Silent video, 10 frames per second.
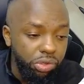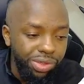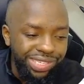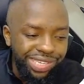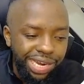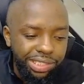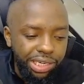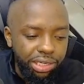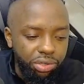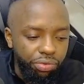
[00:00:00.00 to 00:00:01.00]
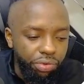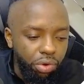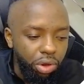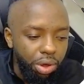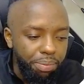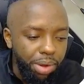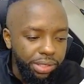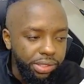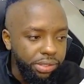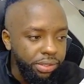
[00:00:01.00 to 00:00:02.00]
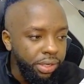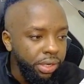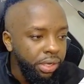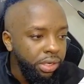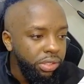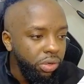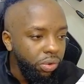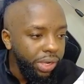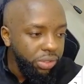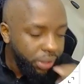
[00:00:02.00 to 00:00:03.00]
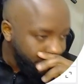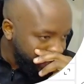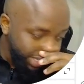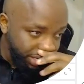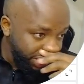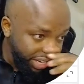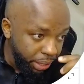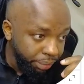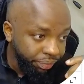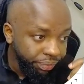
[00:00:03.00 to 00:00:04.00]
so this had checked off all our boxes. So as you can see here,